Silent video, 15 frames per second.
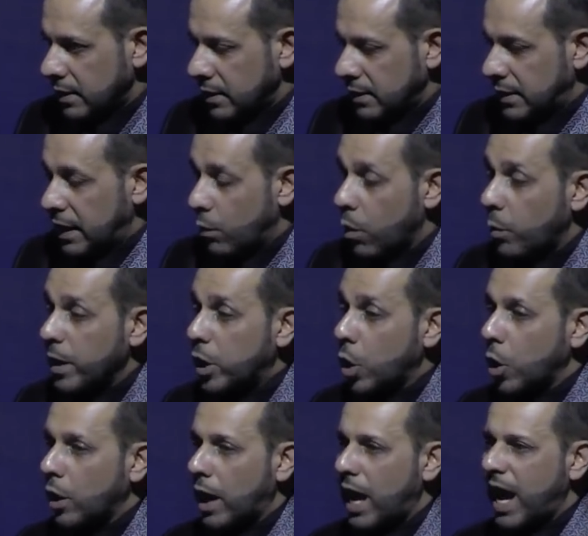They are what we
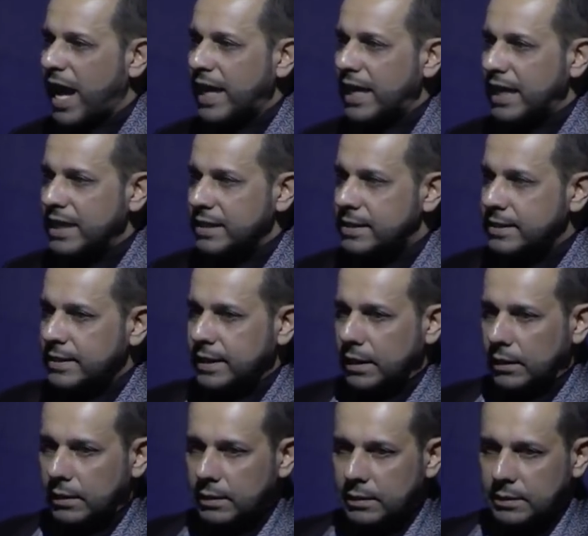call highly
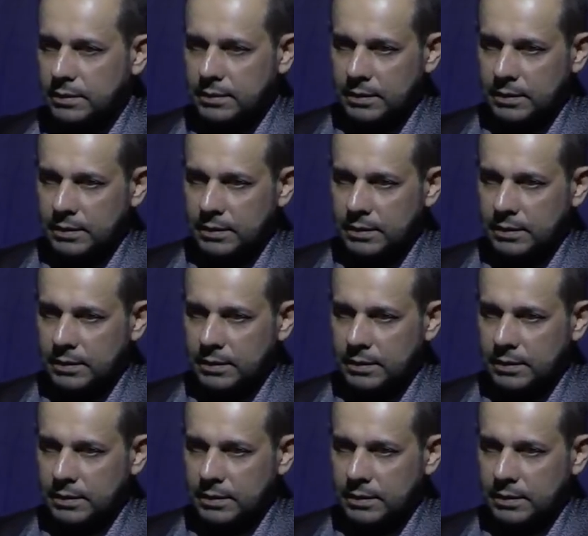skilled.